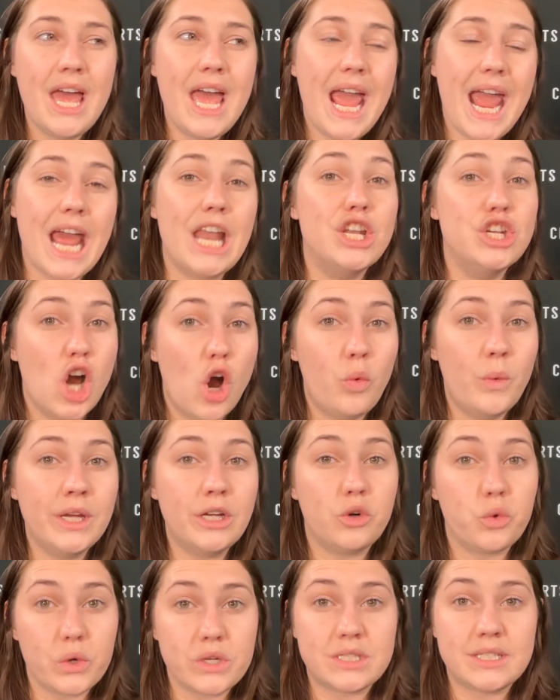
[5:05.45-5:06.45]
And
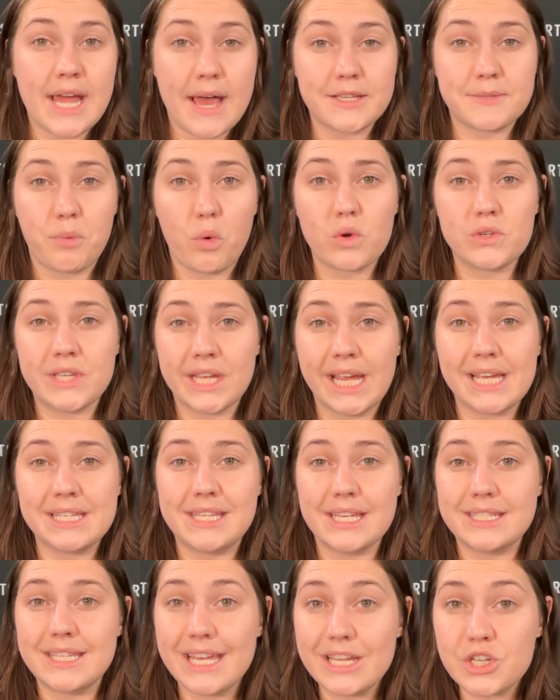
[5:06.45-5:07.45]
knowing Kristaps
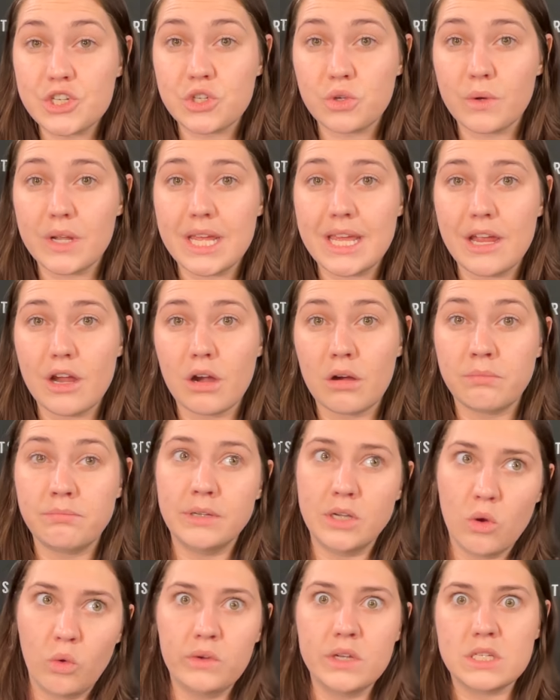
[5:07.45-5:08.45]
Porzingis' history here,
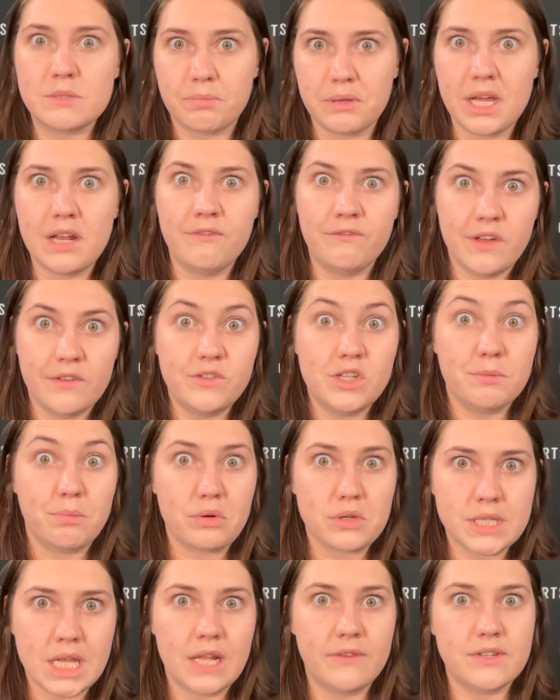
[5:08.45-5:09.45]
he only has played
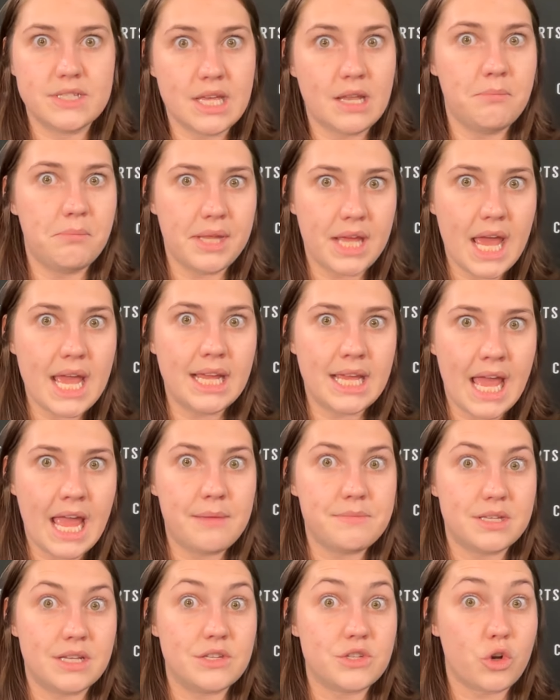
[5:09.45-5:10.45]
50% of his NBA
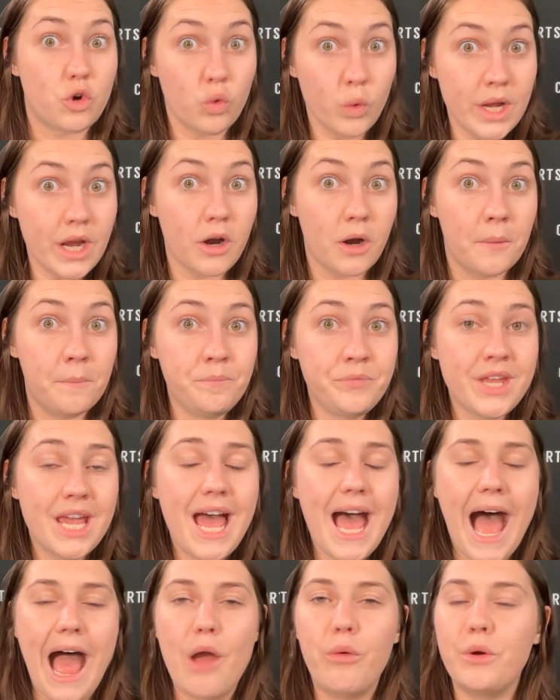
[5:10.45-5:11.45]
games in his career,
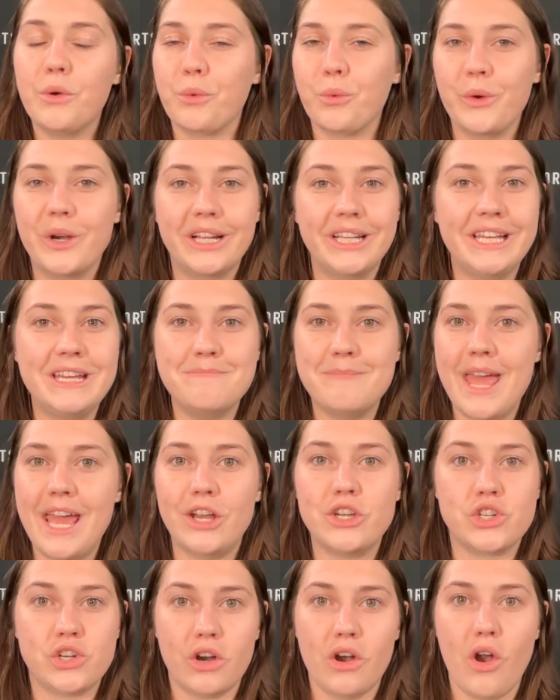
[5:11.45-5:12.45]
I would really
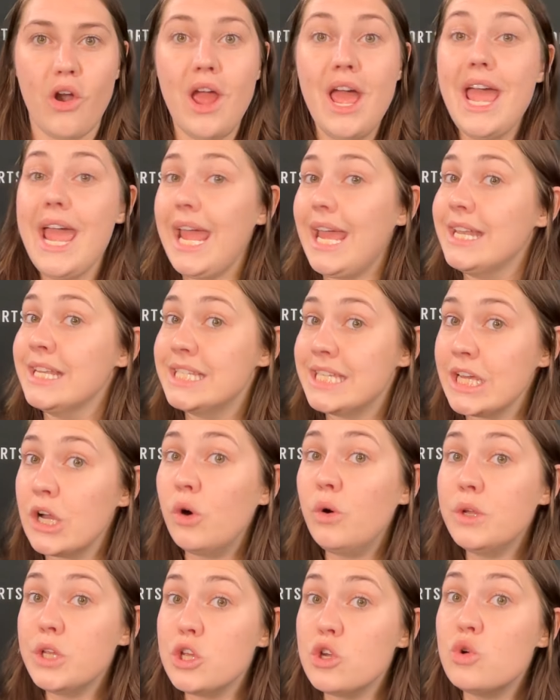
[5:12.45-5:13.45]
make sure.
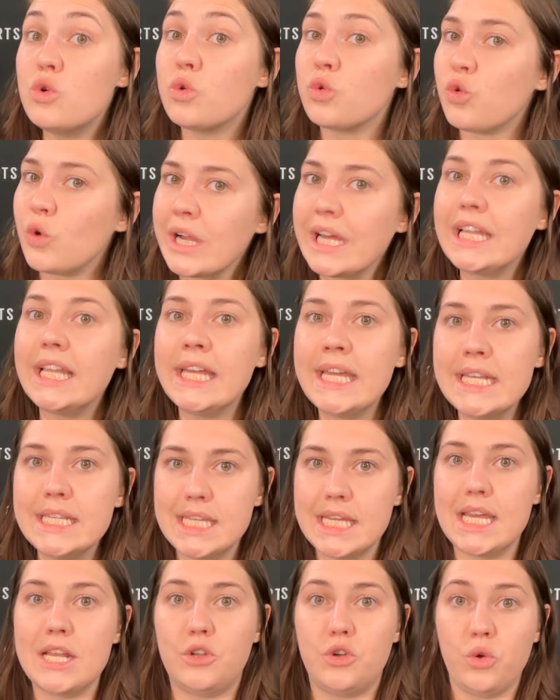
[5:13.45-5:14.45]
Until you really
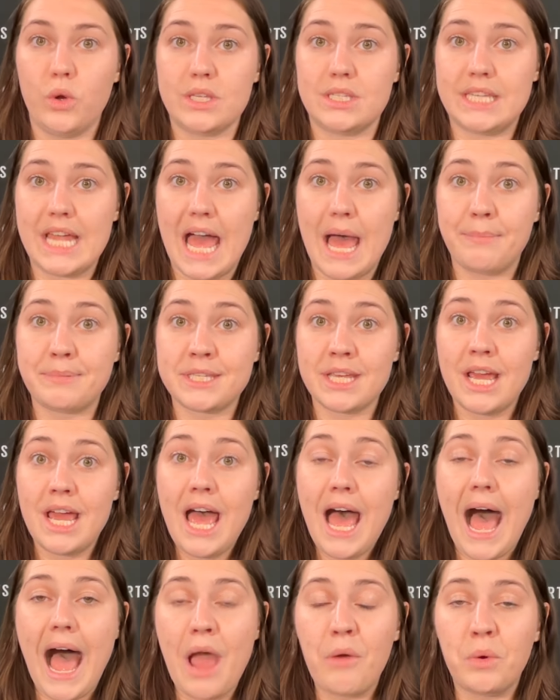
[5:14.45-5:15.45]
need Kristaps,
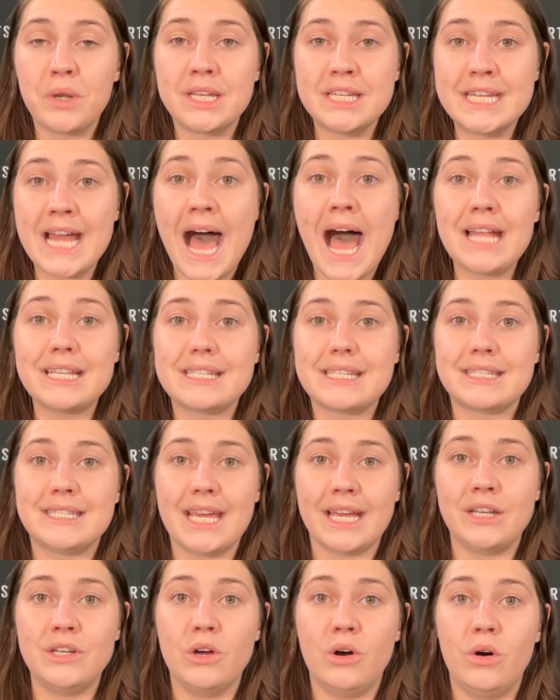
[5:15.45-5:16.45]
I would not
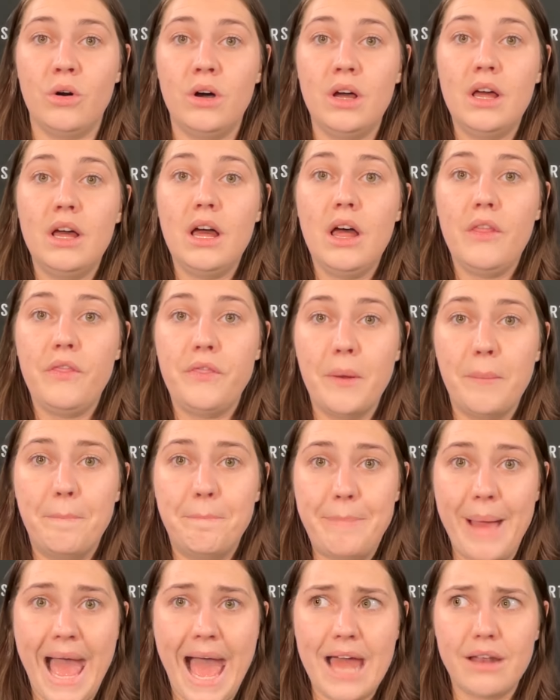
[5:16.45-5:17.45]
signal the
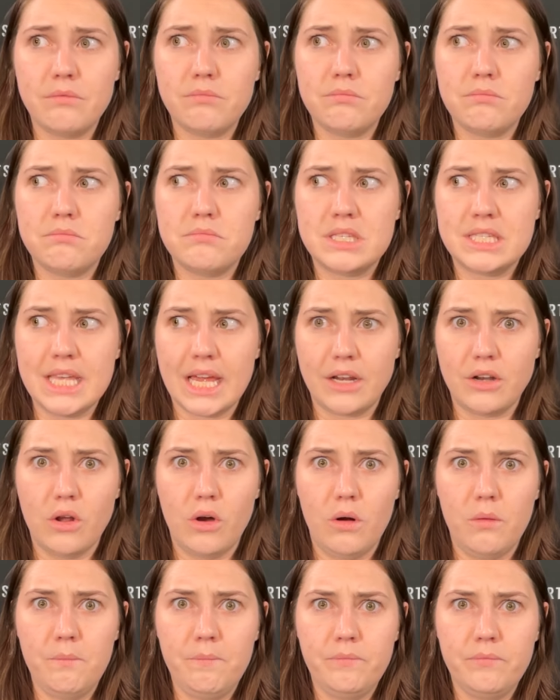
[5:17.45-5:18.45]
bat
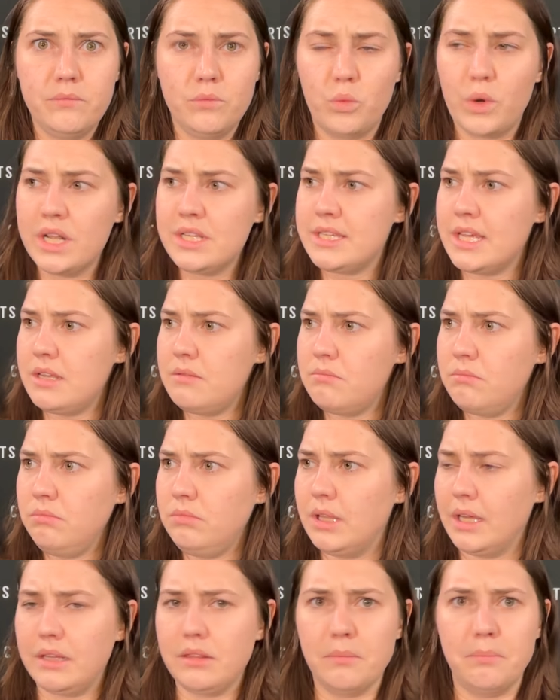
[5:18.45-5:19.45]
signal. What is it?
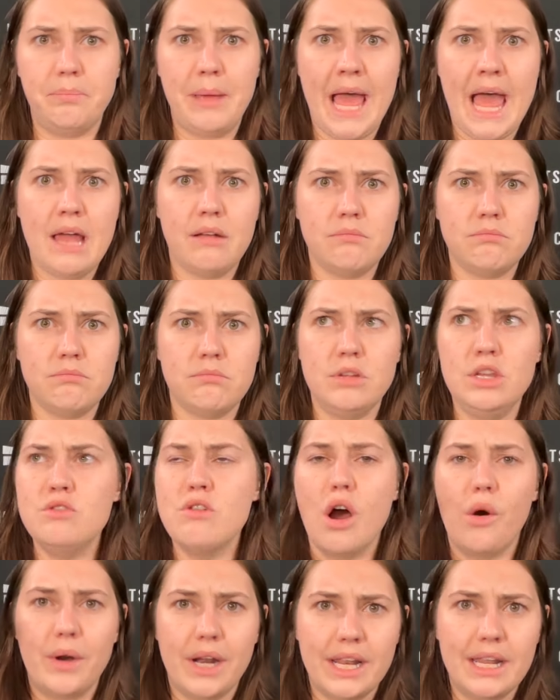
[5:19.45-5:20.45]
Like the bat? You
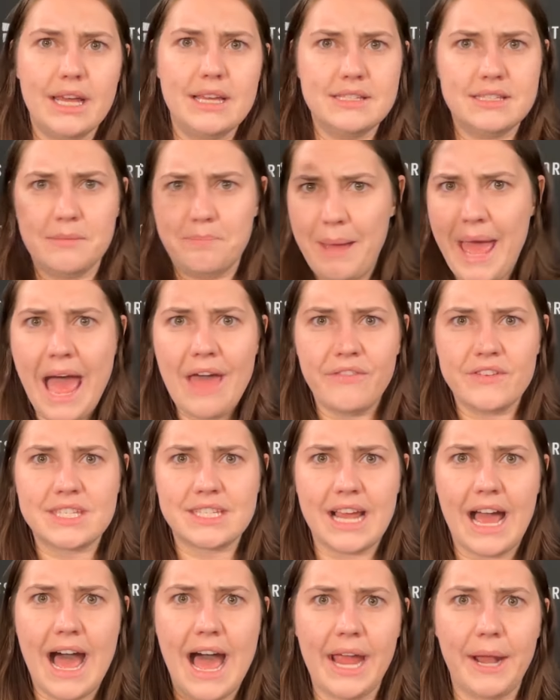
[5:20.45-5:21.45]
know what it is, the bat in the
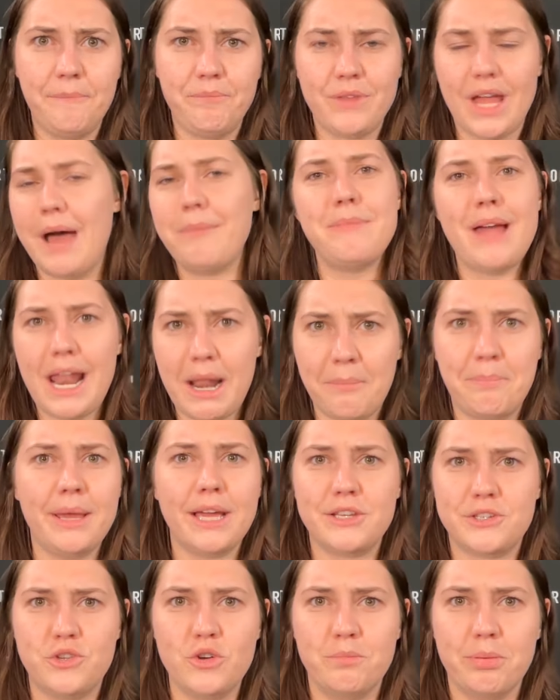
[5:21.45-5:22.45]
sky. I'm not a big
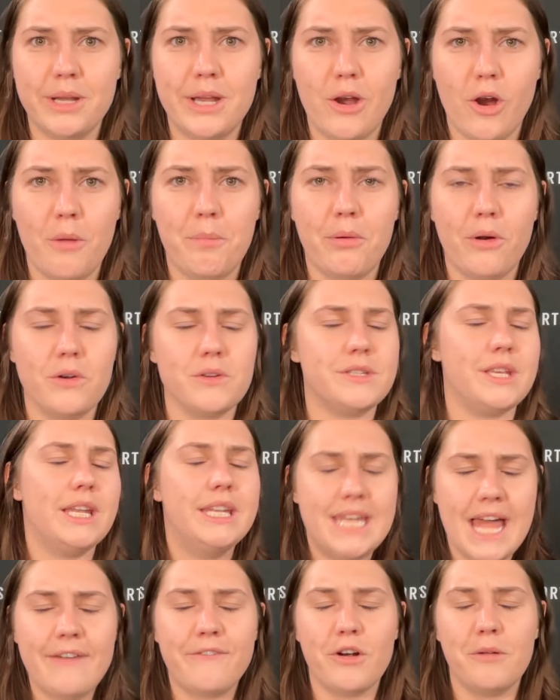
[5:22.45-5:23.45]
superhero person.
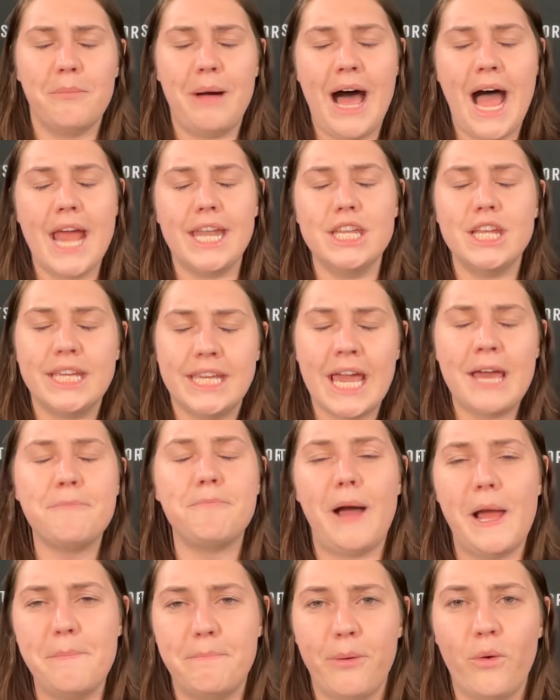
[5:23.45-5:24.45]
Never mind. You get
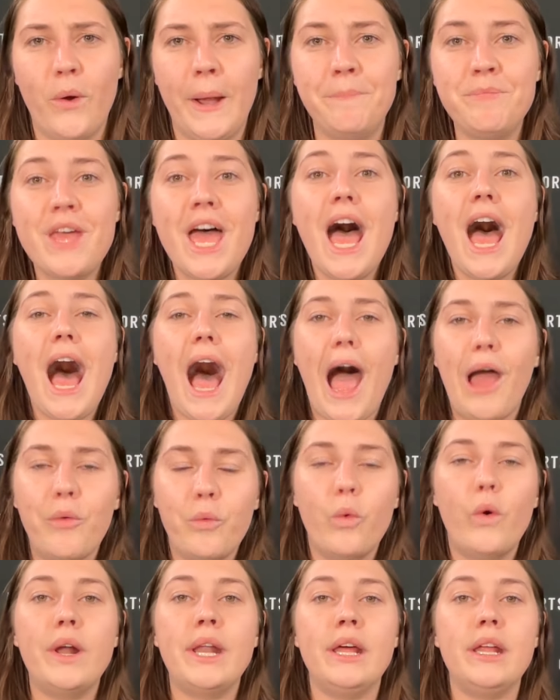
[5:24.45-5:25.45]
my point. I
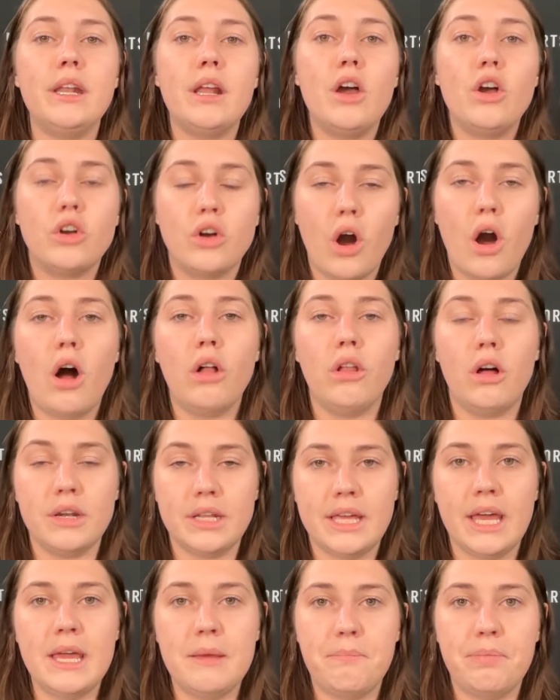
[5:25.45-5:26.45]
wouldn't call
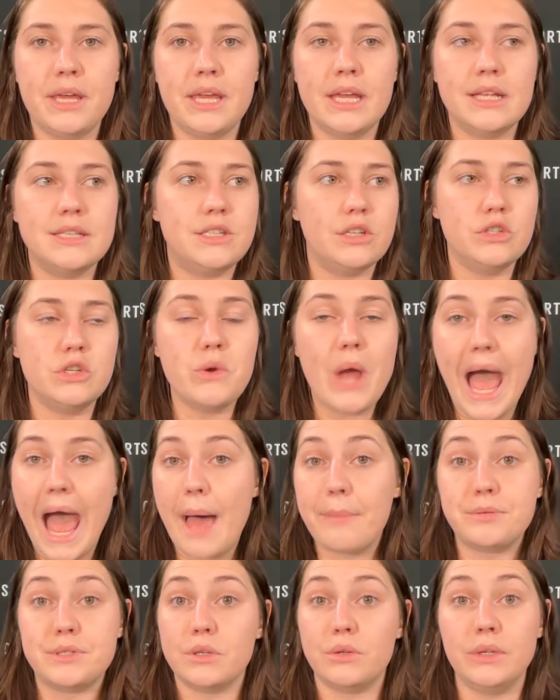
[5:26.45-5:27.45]
on KP until you
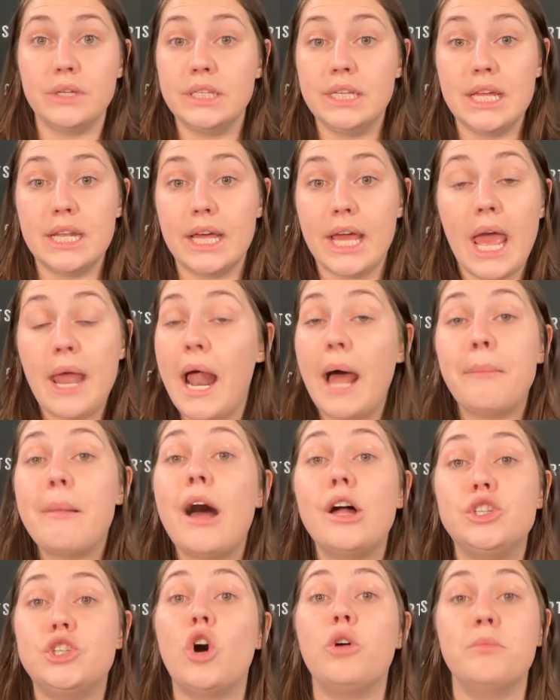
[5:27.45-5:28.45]
absolutely need it. And I'm
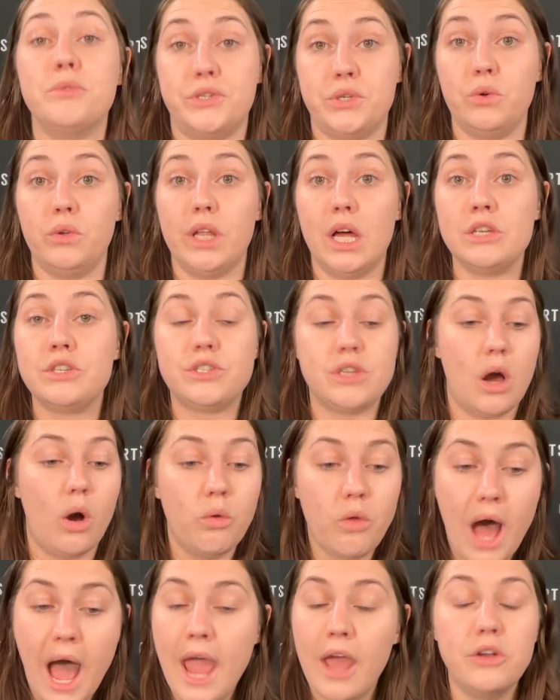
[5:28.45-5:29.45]
not Joe Mazzulla,
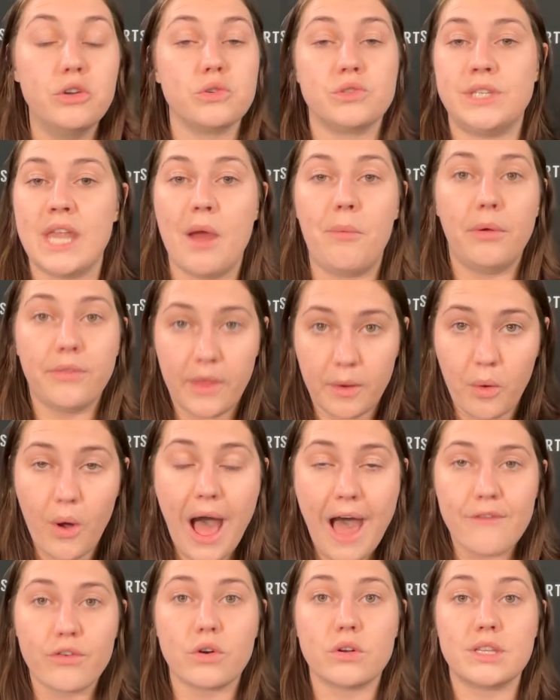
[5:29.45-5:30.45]
so I understand what they will
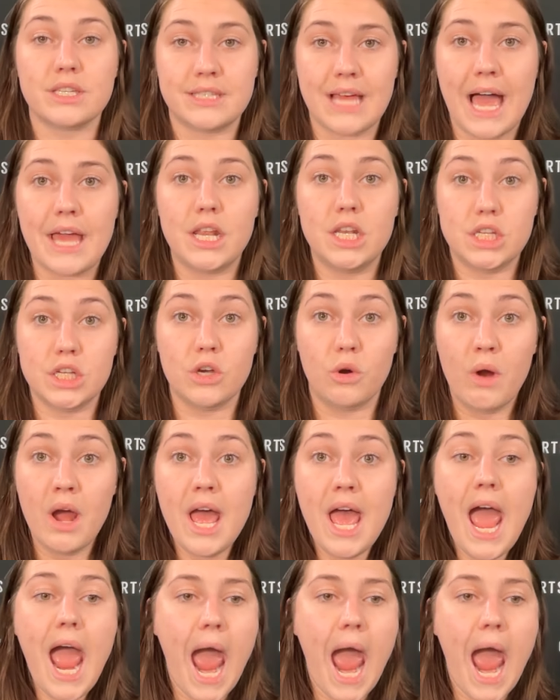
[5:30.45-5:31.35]
ever decide to do.